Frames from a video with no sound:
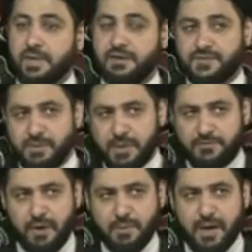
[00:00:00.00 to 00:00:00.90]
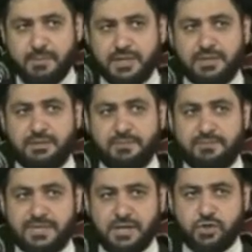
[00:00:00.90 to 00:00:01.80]
If someone, if I'm coming to the
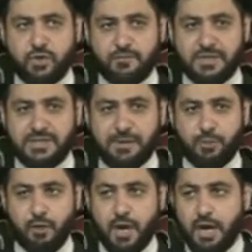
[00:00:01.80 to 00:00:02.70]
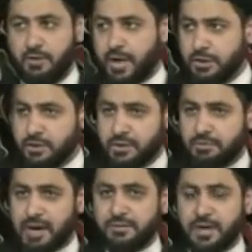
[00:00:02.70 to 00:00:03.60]
center, for example, when I look
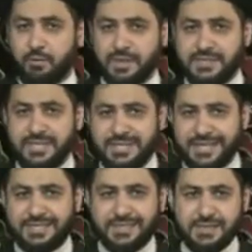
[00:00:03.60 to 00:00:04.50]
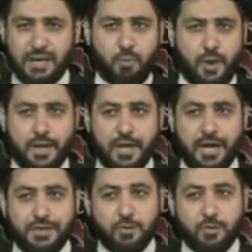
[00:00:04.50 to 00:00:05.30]
around, I want to sit next to someone.